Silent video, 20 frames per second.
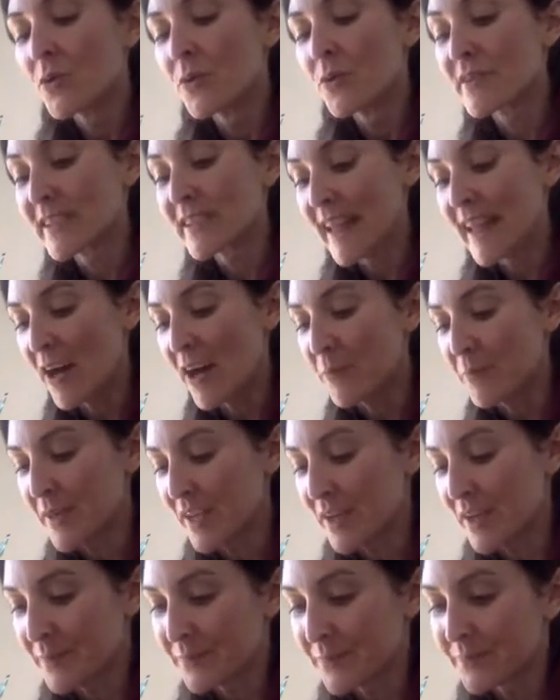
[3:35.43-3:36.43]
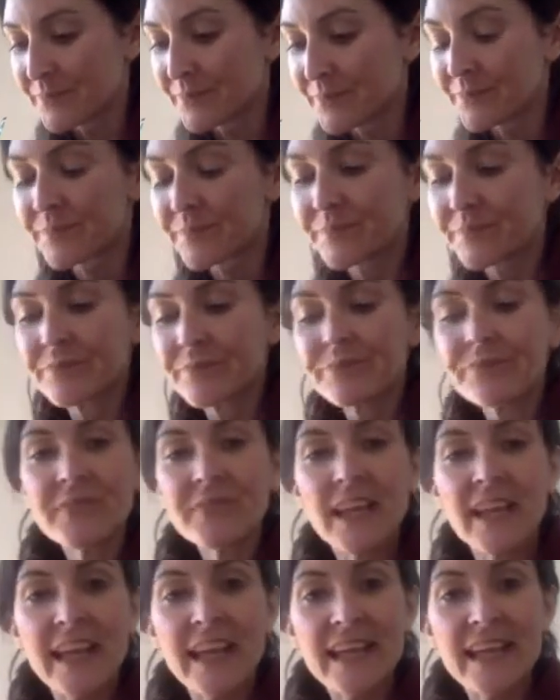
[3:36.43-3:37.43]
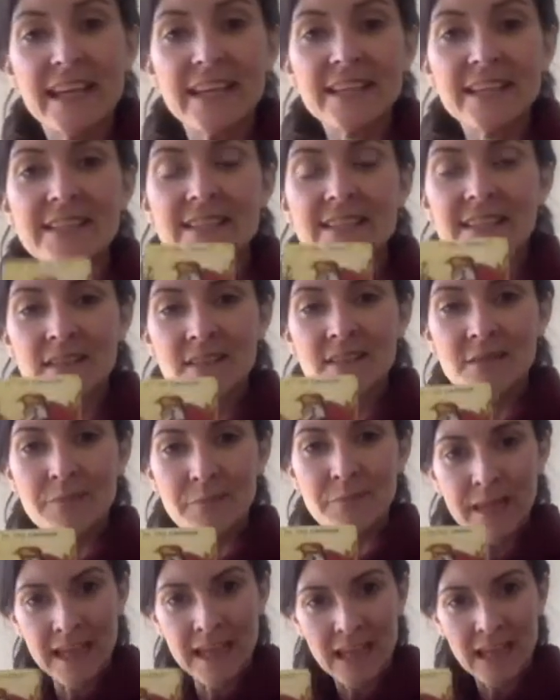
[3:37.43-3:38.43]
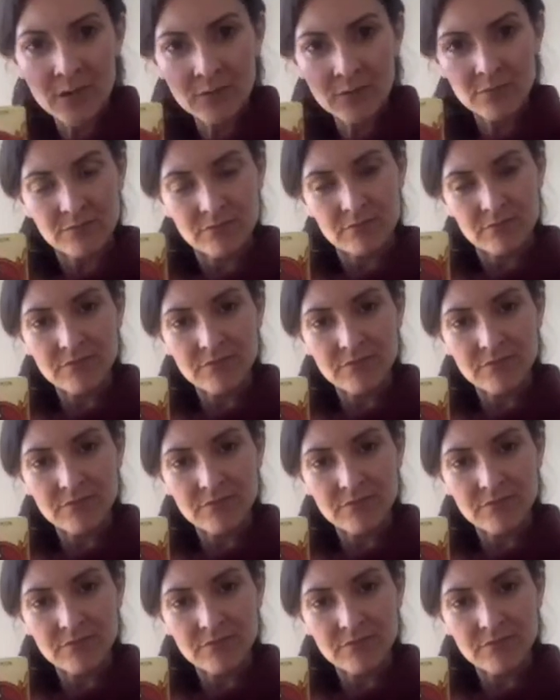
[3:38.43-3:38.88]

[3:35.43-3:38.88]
What's going to help you is being